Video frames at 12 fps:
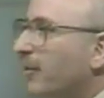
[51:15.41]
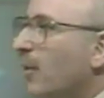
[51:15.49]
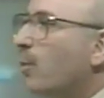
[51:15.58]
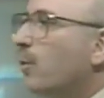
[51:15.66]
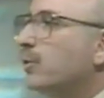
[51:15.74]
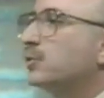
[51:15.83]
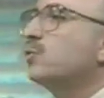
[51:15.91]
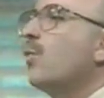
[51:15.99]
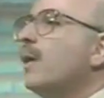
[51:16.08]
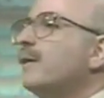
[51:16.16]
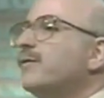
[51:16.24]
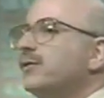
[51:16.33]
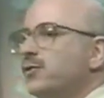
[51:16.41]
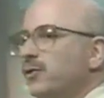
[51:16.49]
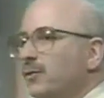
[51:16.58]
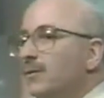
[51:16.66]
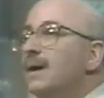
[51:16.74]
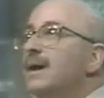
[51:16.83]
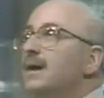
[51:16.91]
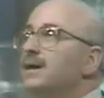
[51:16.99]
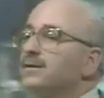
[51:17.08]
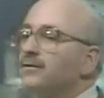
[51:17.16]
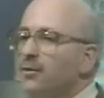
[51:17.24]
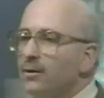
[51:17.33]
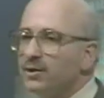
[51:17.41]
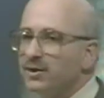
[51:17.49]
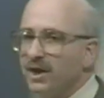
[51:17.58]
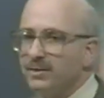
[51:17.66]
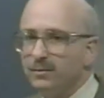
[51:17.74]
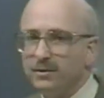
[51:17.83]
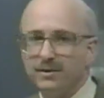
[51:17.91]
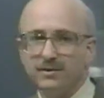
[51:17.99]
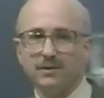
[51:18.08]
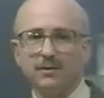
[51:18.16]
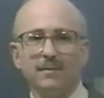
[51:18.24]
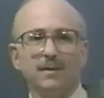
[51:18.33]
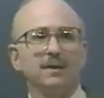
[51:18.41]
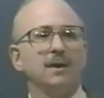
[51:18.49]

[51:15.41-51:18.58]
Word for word: the worst one of the two is, of course, expert disagreement.